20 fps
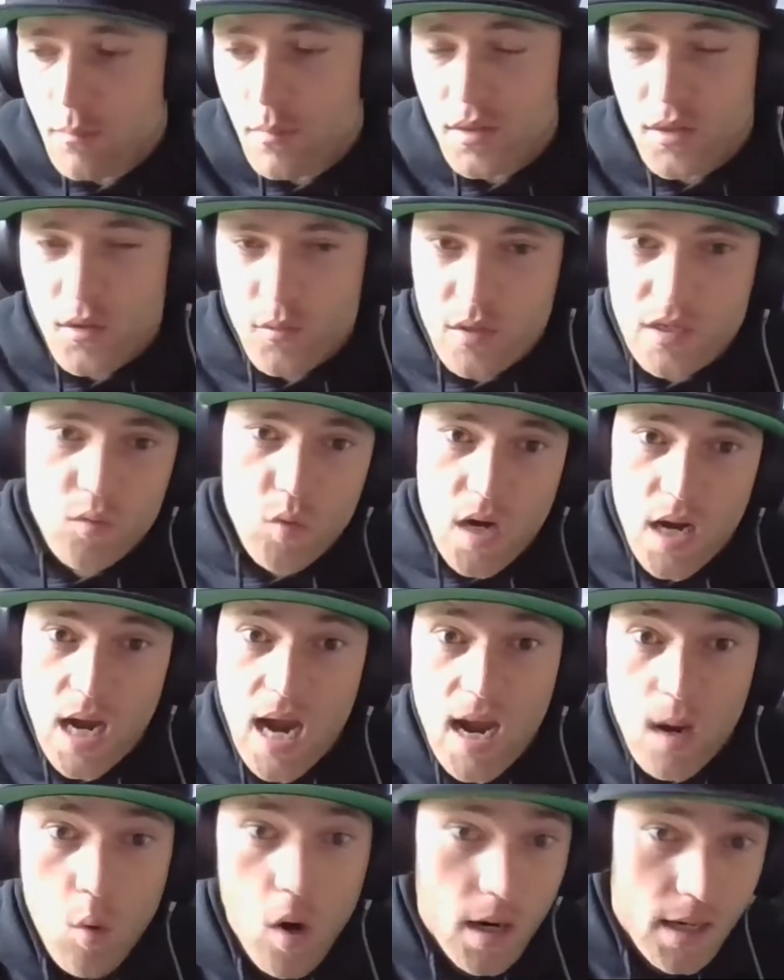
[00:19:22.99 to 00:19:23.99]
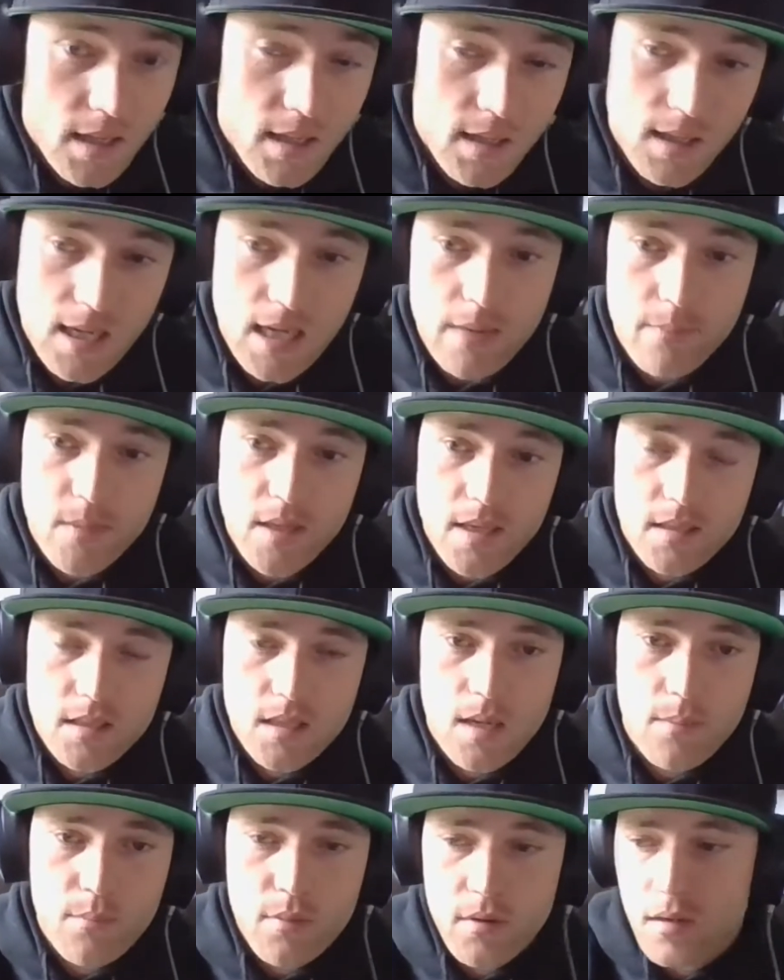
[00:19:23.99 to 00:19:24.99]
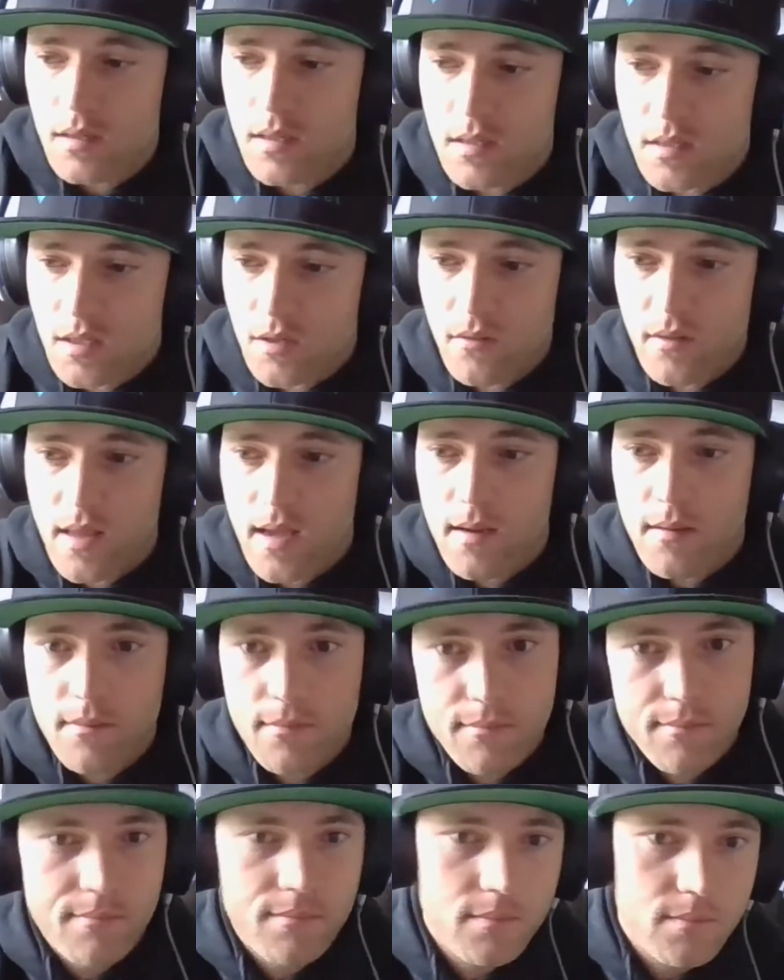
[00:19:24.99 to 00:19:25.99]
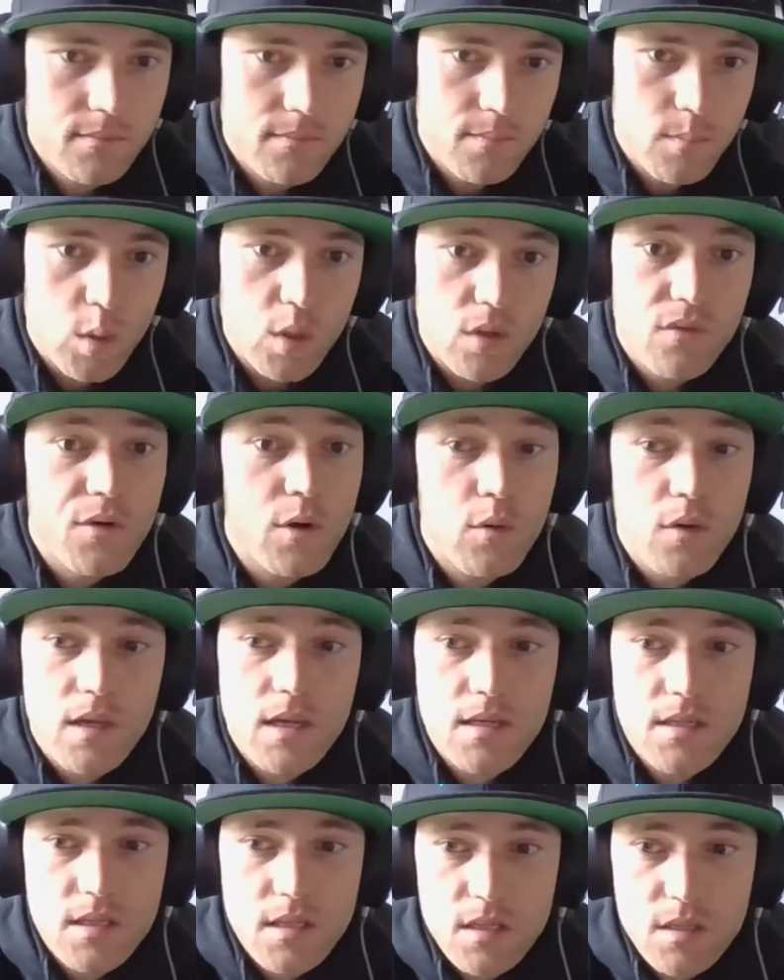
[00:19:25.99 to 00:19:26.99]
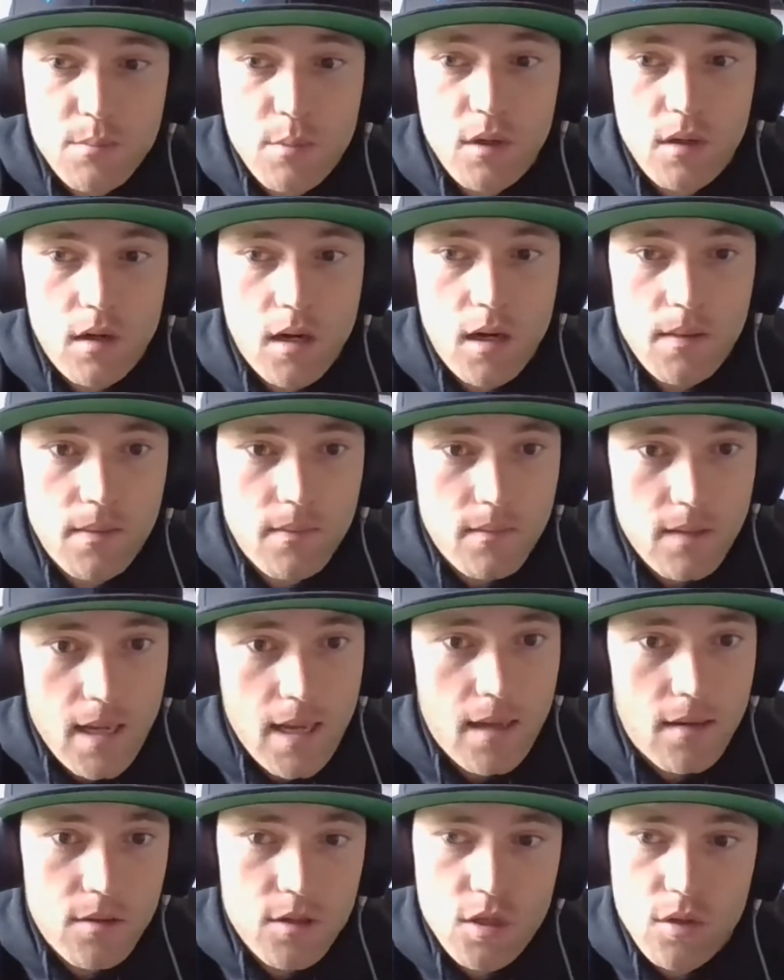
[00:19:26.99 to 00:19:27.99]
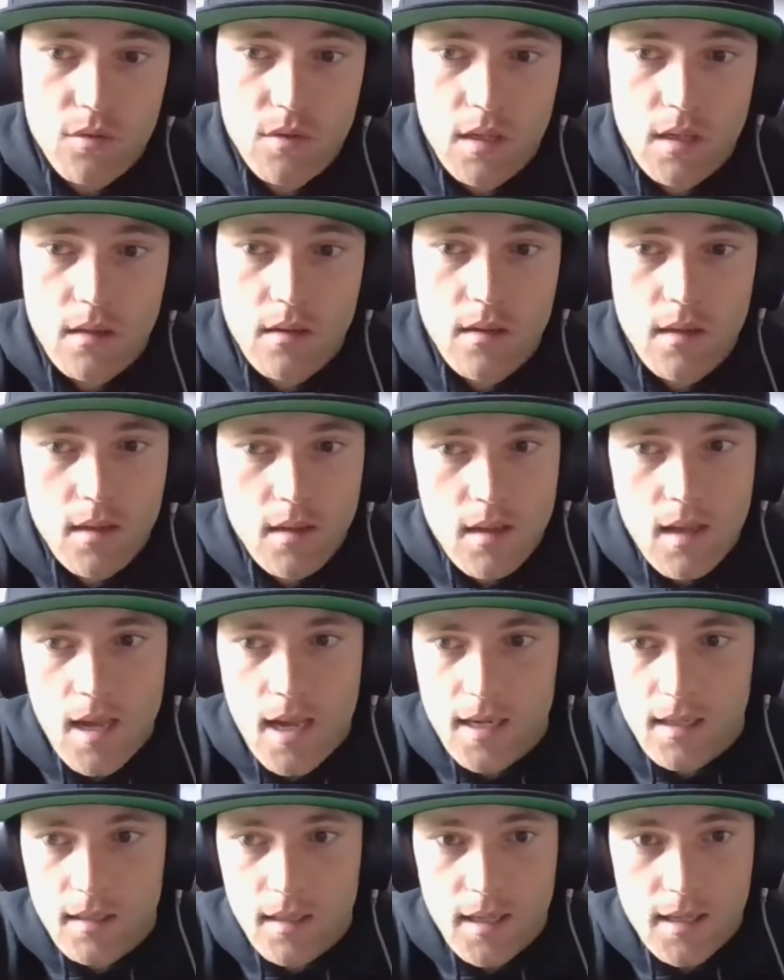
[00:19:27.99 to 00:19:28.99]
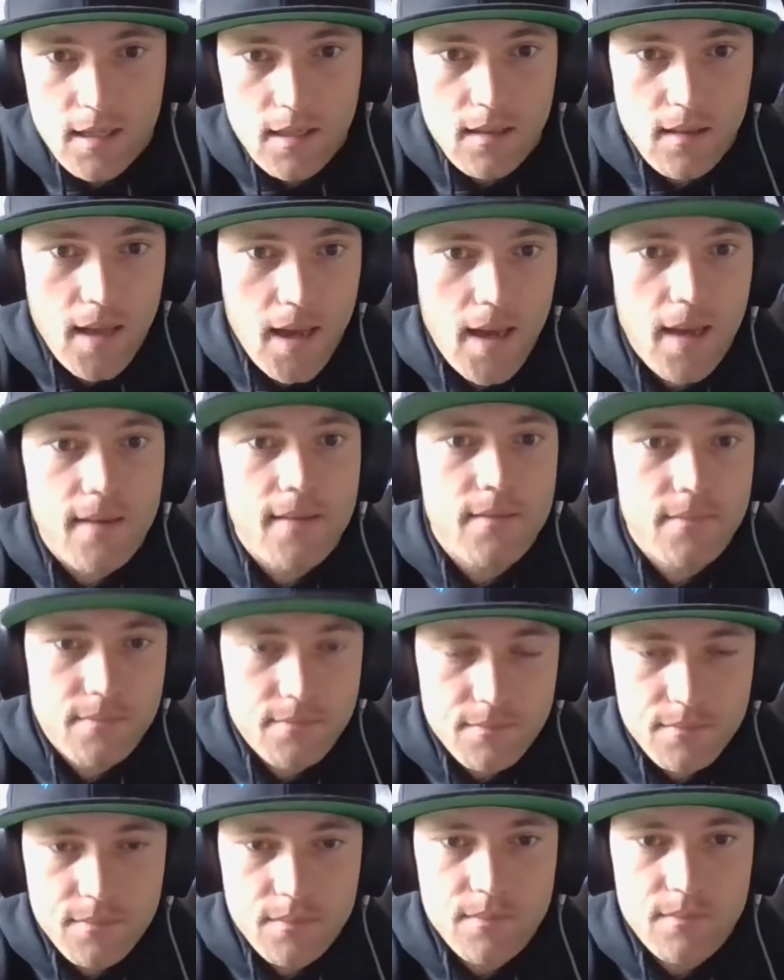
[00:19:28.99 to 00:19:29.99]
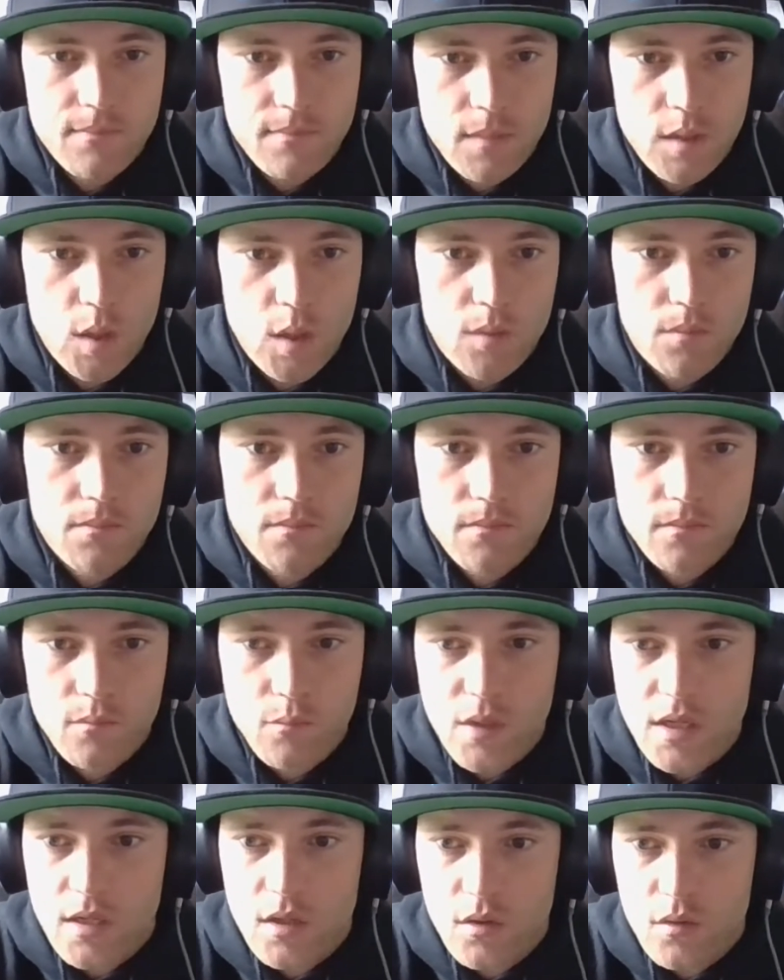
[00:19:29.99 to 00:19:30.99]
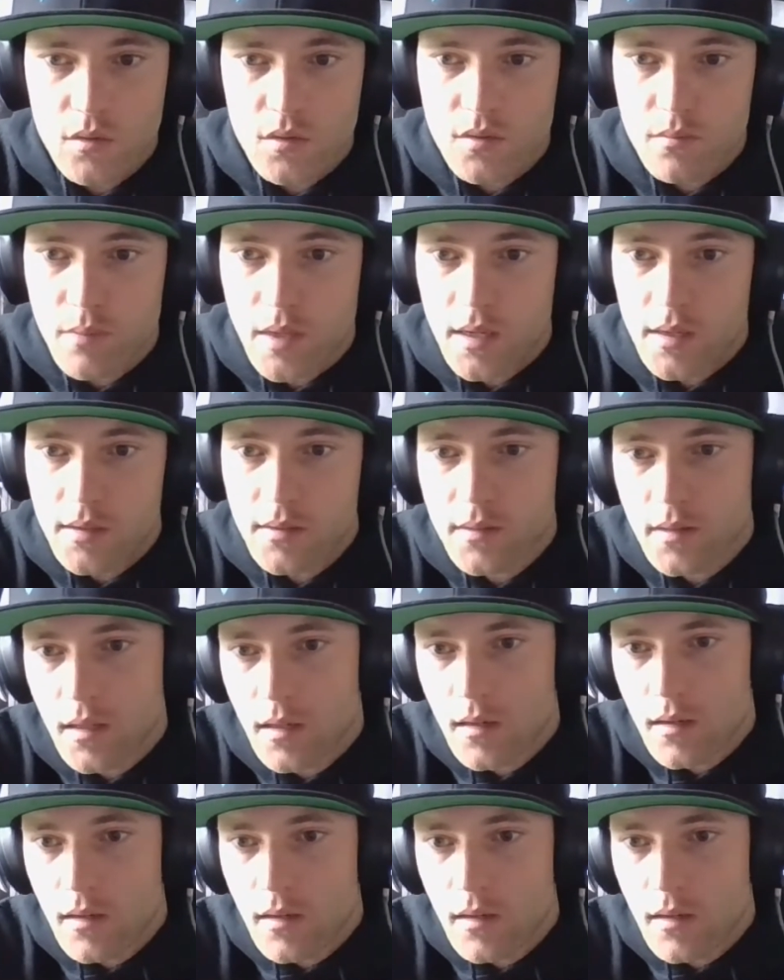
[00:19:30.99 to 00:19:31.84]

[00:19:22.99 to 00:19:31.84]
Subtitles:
But the reason why I wanted to keep that separate is so that more focus is put on yanTOKEN and letting that, you know, be used better.